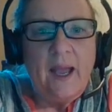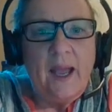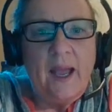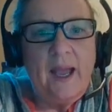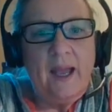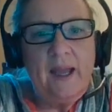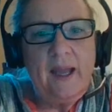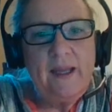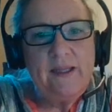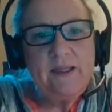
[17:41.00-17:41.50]

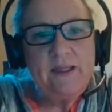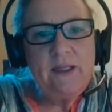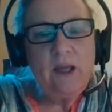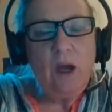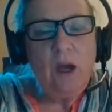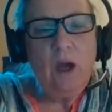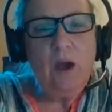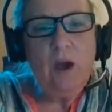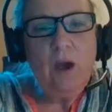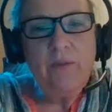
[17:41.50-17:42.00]
And
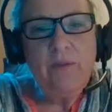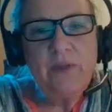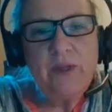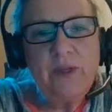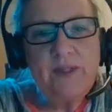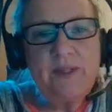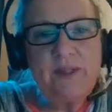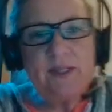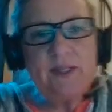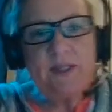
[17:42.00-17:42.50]
uh, of
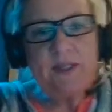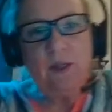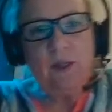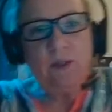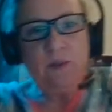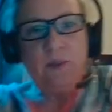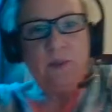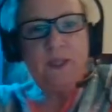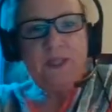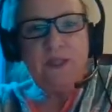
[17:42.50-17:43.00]
those 60
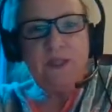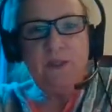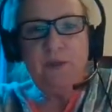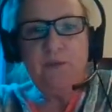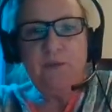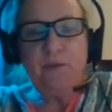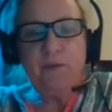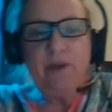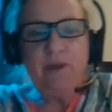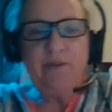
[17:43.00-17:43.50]
odd
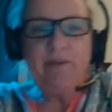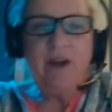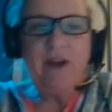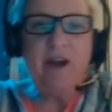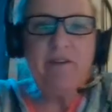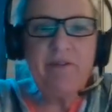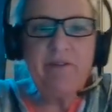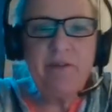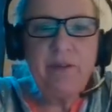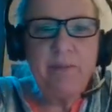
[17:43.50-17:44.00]
questions,
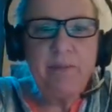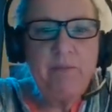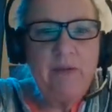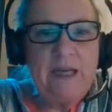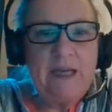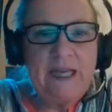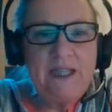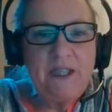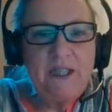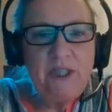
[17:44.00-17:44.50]
45 of them
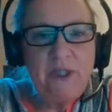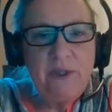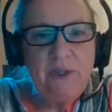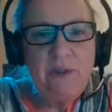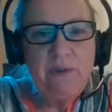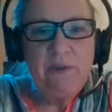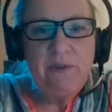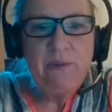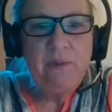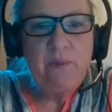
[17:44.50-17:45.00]
relate
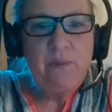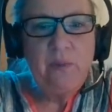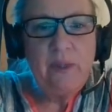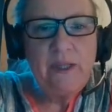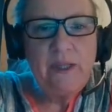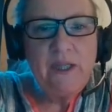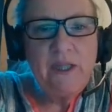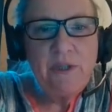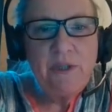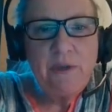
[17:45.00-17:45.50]
to
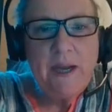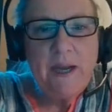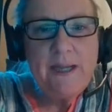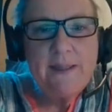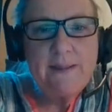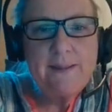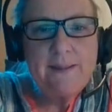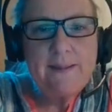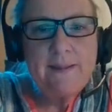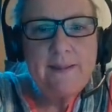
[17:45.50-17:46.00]
working
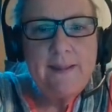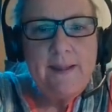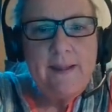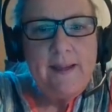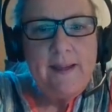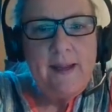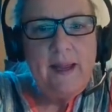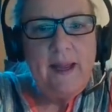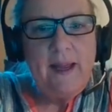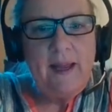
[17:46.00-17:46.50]
traits.
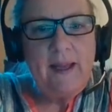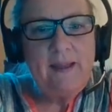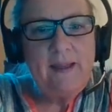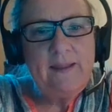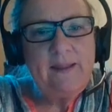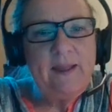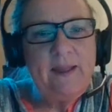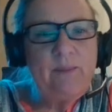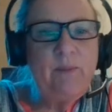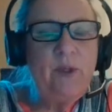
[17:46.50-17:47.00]

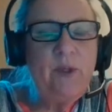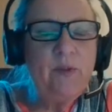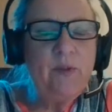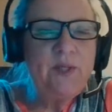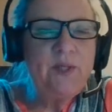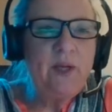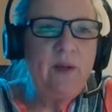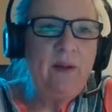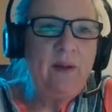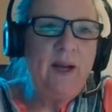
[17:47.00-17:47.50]
And then we
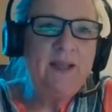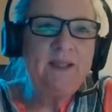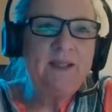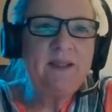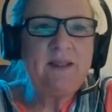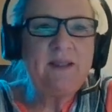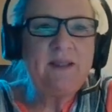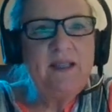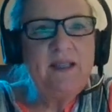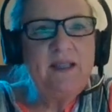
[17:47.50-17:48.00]
also
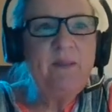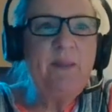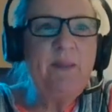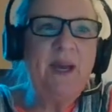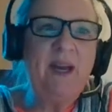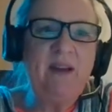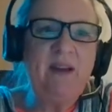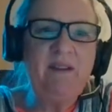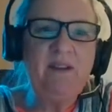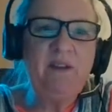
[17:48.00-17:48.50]
ask things
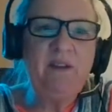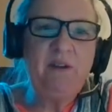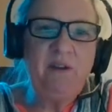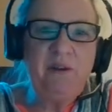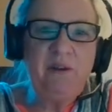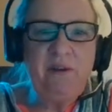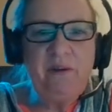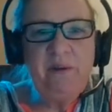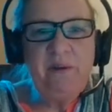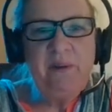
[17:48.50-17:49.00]
about, you
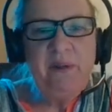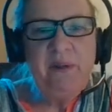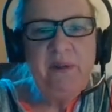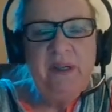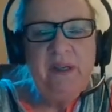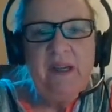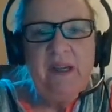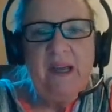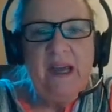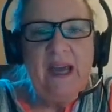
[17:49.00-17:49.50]
know,
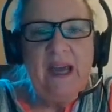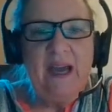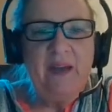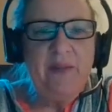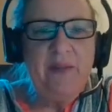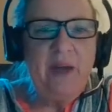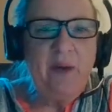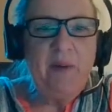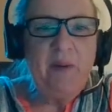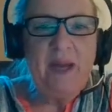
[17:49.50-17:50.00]

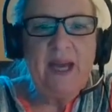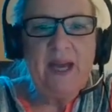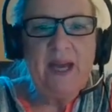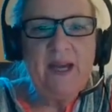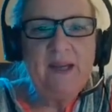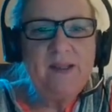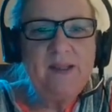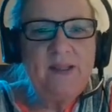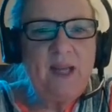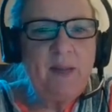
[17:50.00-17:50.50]
how they were
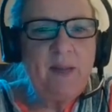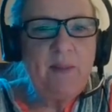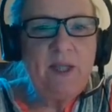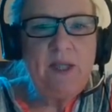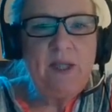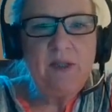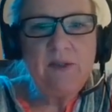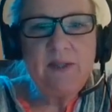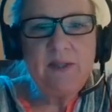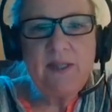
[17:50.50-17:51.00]
housed, how
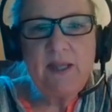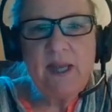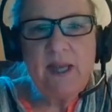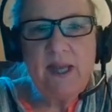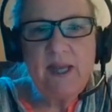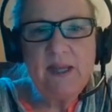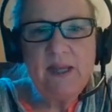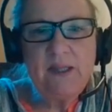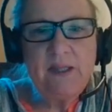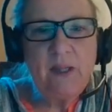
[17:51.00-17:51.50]
many dogs in the
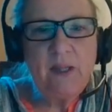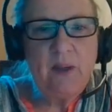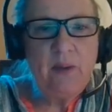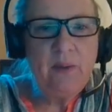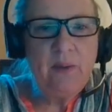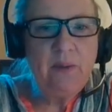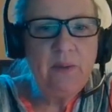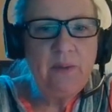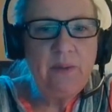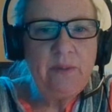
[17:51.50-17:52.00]

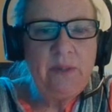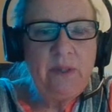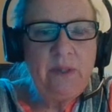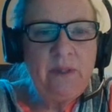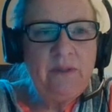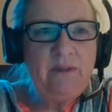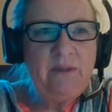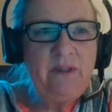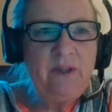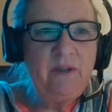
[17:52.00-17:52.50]
household,
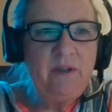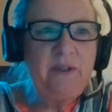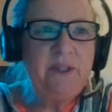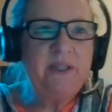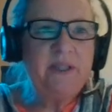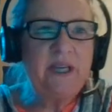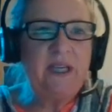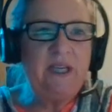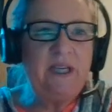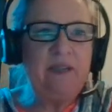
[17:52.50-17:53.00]
you know,
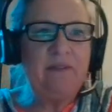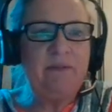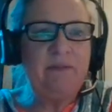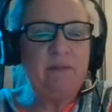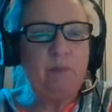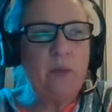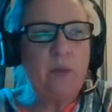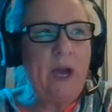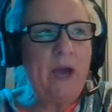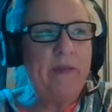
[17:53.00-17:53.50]
did they live,
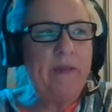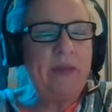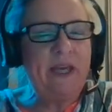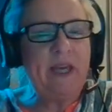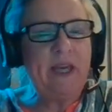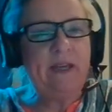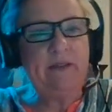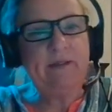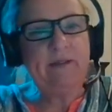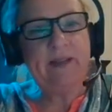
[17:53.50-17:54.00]
are they
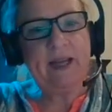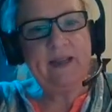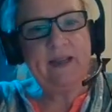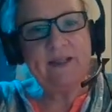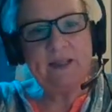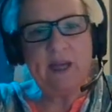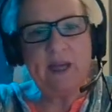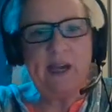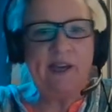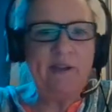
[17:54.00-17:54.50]
kennelled
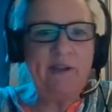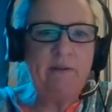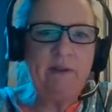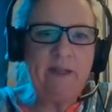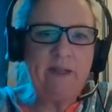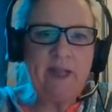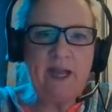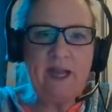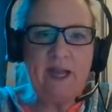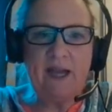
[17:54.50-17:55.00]
outside or
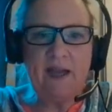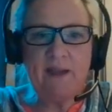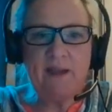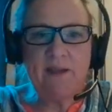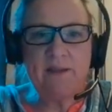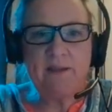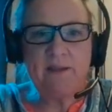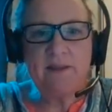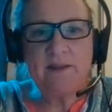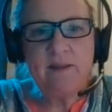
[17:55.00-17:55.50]
in the
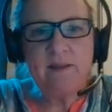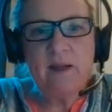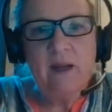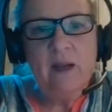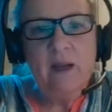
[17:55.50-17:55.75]
house,